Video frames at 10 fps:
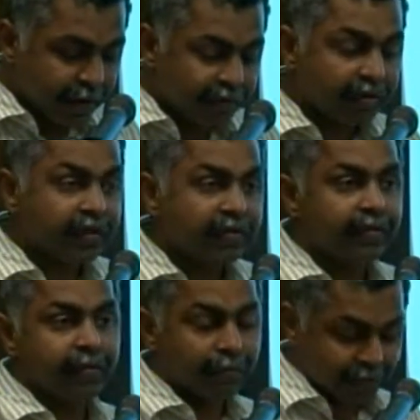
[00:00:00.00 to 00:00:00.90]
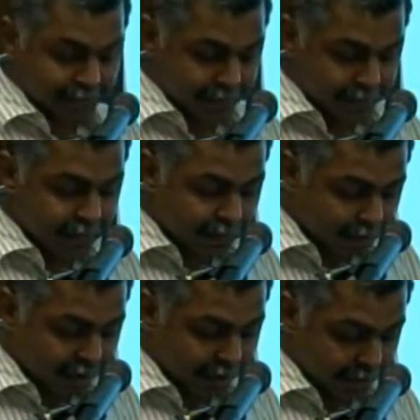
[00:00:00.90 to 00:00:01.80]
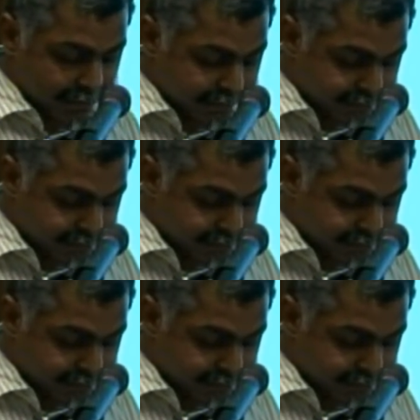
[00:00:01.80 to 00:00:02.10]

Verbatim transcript: So this worth noting.